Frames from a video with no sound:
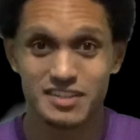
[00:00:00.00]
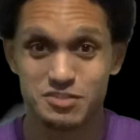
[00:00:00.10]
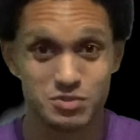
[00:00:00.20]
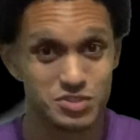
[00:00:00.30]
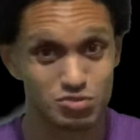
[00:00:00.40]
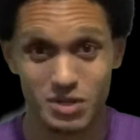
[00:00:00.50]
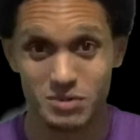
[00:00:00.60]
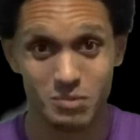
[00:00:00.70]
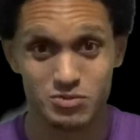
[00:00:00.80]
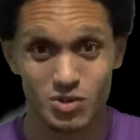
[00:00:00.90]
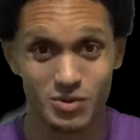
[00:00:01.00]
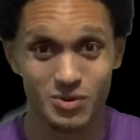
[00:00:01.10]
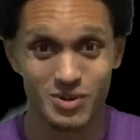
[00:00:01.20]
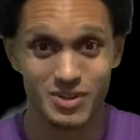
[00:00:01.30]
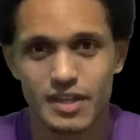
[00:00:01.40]
This was a dream come true.
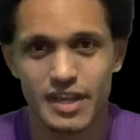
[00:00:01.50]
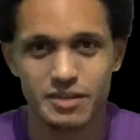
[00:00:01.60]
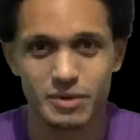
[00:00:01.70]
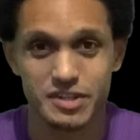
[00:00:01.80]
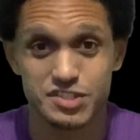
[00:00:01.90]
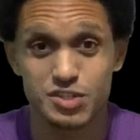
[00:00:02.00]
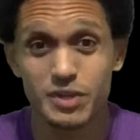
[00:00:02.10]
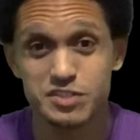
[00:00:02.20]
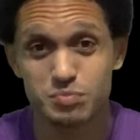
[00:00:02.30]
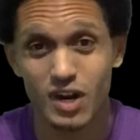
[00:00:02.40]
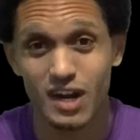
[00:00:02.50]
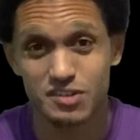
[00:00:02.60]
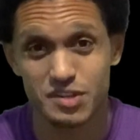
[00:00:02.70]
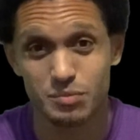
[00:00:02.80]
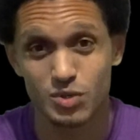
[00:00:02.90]
Anyways, 2 weeks prior
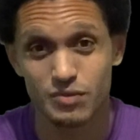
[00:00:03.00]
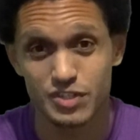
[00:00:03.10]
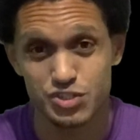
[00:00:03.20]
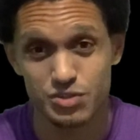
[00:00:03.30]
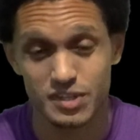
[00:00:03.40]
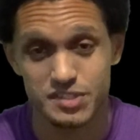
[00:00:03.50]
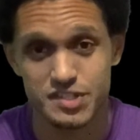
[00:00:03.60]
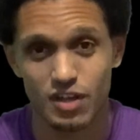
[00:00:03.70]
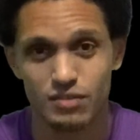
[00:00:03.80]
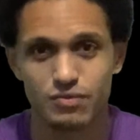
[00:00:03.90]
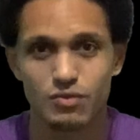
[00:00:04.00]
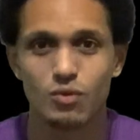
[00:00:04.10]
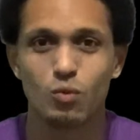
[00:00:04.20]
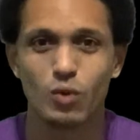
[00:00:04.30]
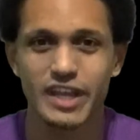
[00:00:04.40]
to the movie shoot itself,
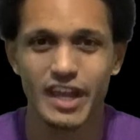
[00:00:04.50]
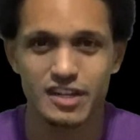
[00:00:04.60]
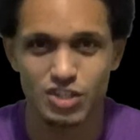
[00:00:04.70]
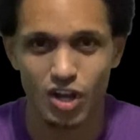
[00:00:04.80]
we had